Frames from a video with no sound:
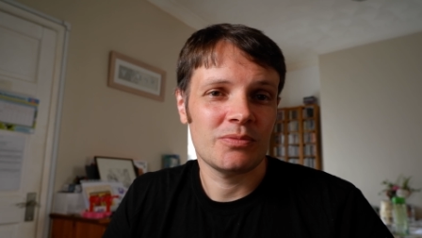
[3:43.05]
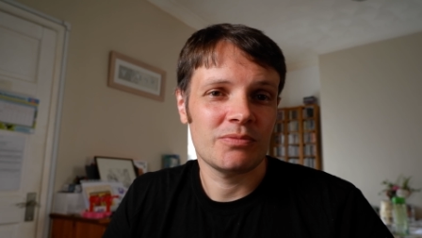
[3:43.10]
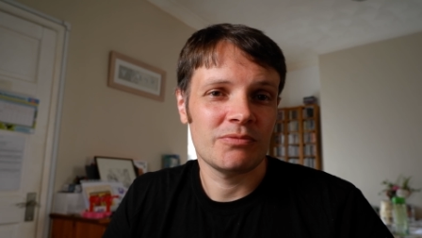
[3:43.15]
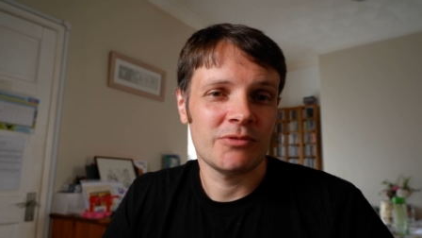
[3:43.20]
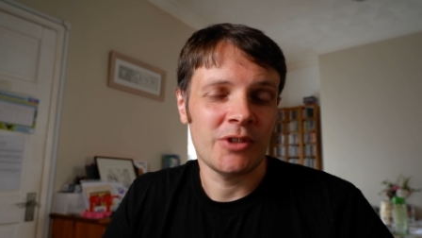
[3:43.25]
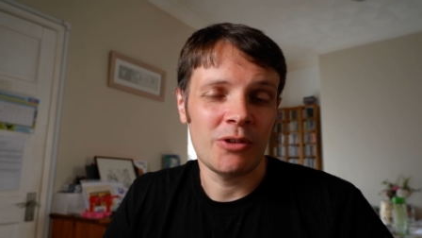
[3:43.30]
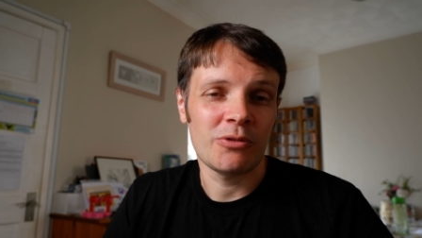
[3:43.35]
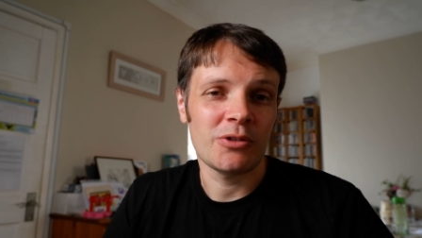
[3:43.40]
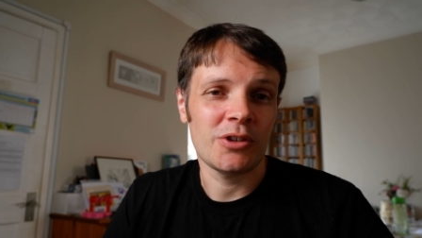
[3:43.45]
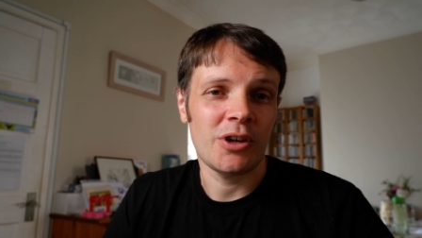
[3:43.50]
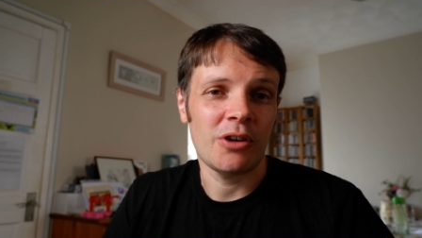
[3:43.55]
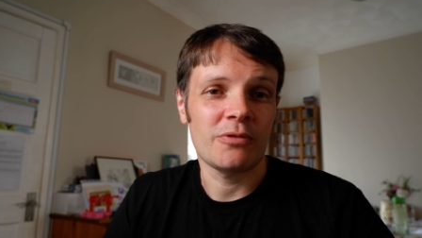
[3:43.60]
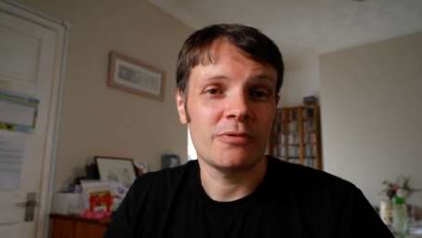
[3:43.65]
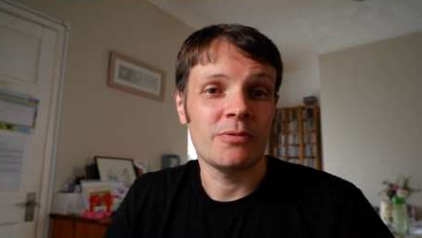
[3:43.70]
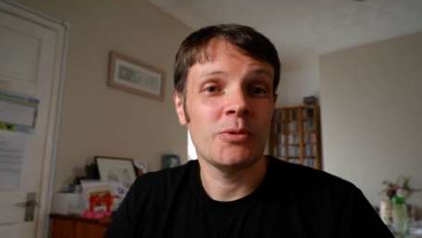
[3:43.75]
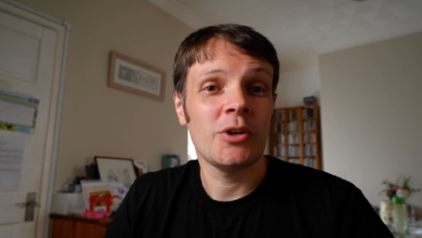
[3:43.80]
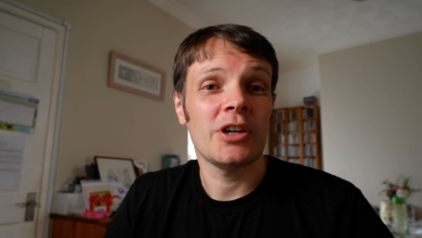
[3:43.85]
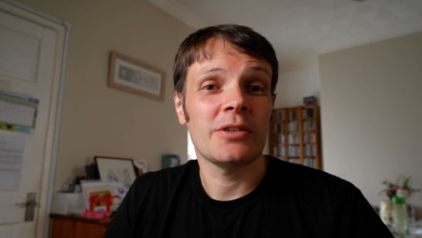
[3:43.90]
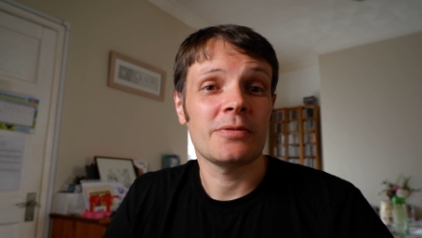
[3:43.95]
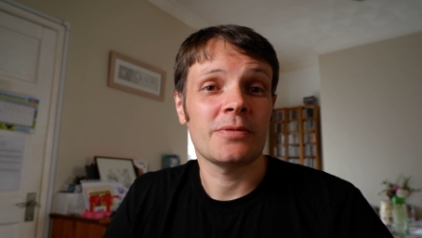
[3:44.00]
no-code
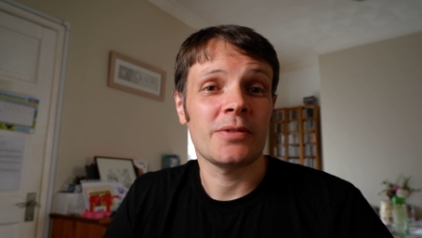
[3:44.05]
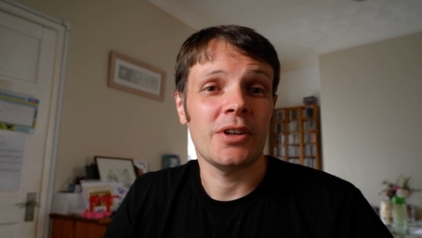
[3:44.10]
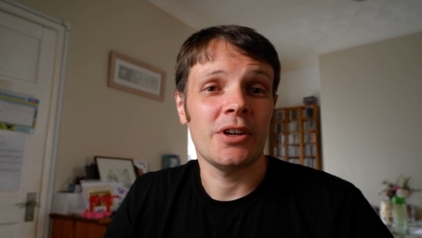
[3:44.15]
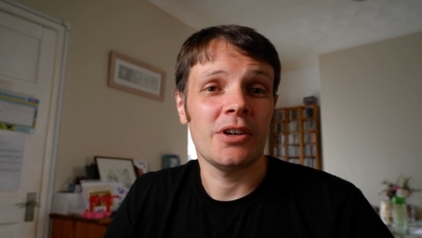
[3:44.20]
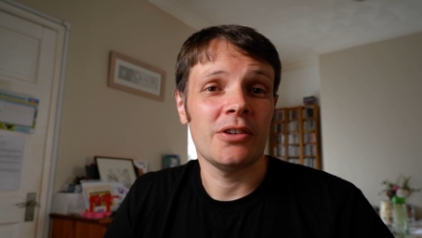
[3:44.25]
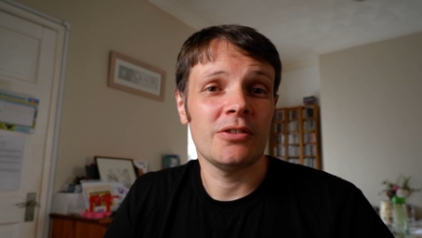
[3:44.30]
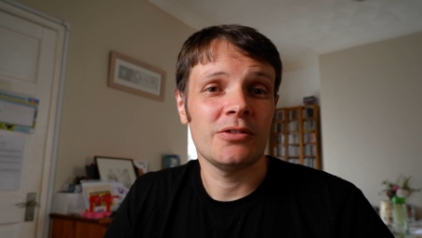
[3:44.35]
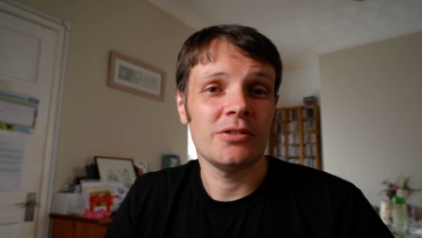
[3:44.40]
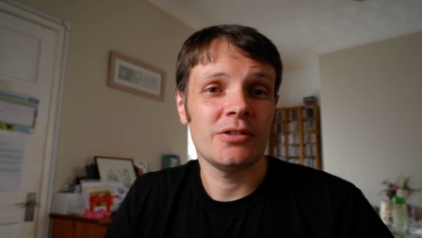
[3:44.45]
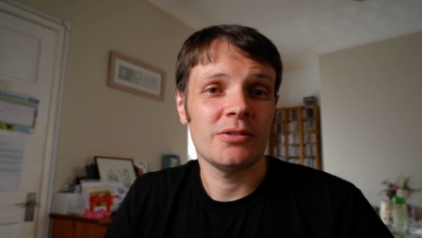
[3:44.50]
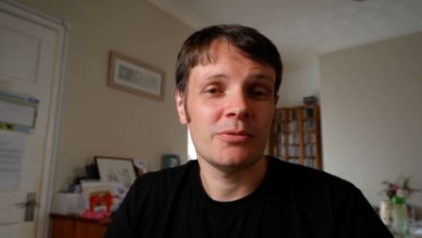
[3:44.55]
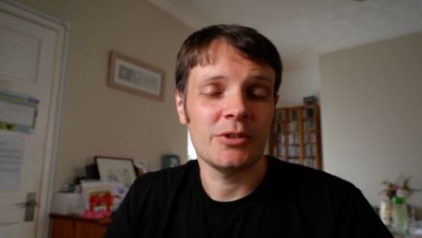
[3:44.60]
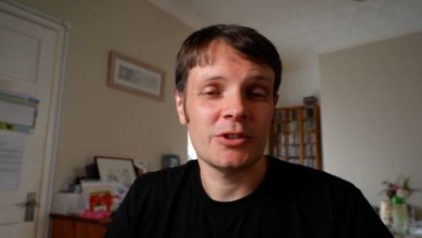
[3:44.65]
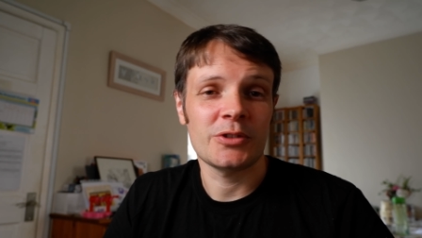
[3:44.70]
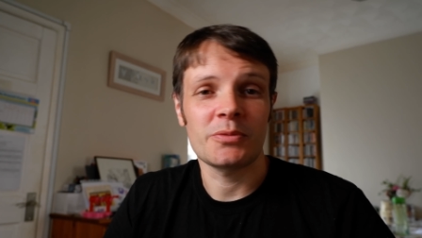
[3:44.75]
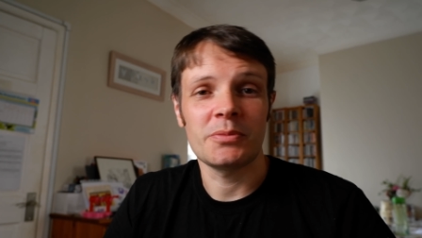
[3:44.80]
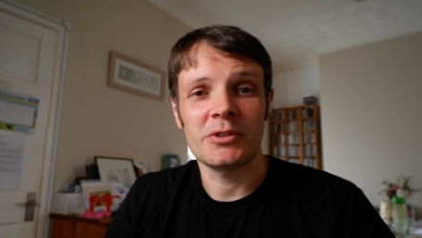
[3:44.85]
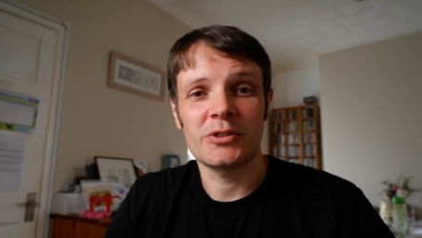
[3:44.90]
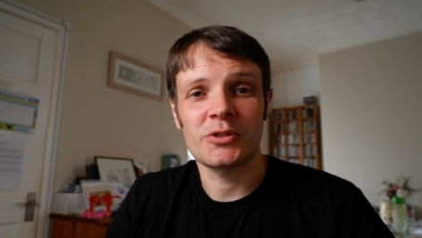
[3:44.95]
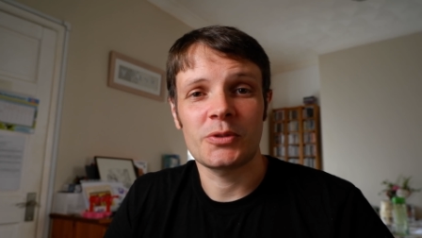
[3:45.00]
workflow,
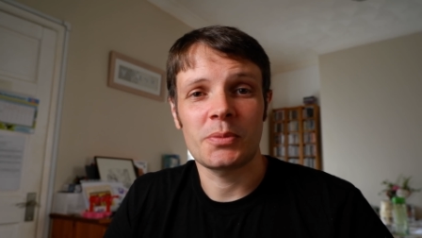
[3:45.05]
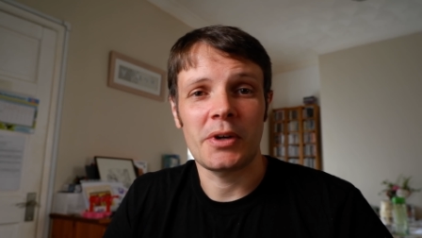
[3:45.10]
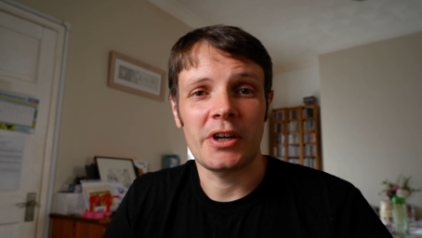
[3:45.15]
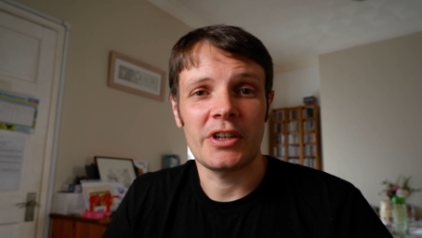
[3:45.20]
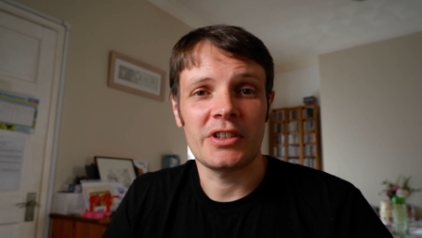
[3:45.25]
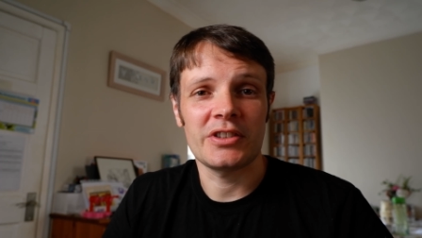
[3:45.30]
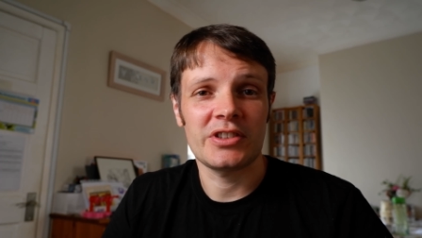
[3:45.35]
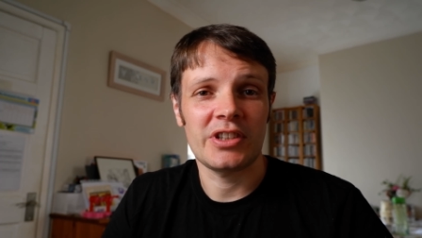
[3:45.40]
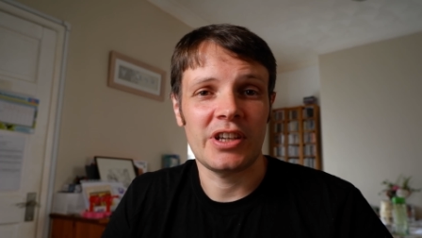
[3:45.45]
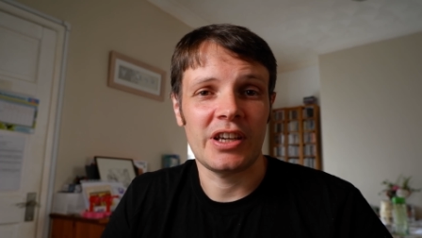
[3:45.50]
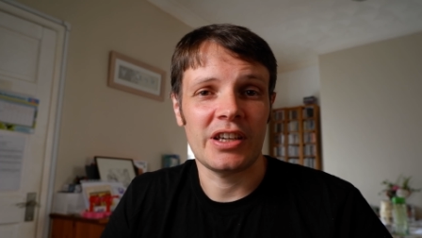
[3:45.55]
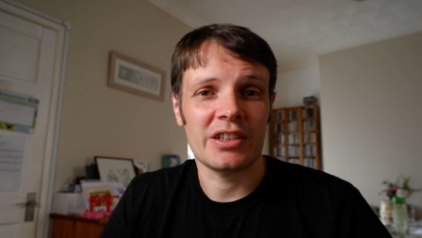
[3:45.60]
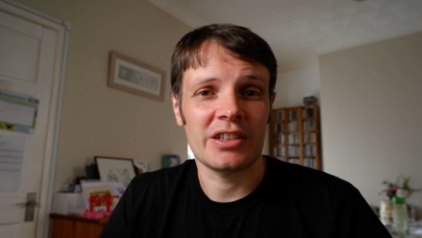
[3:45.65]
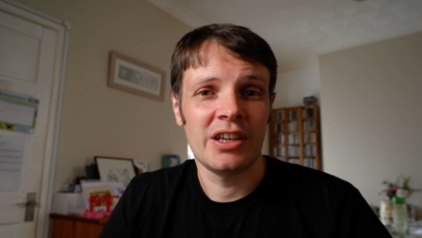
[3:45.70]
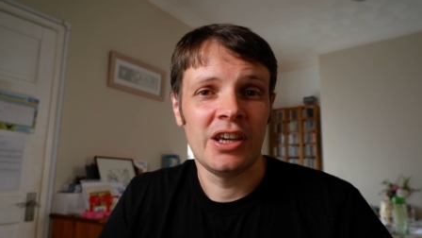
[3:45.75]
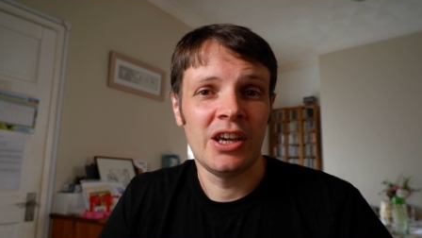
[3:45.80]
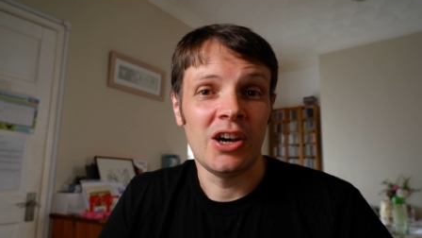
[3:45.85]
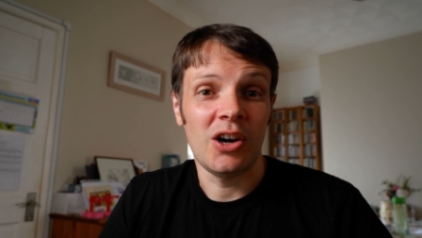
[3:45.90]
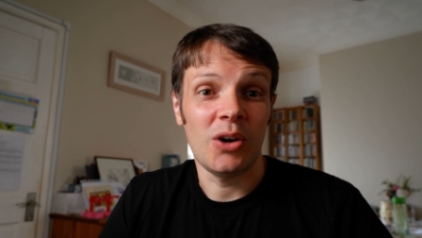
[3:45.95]
which we'll be talking about in a sec,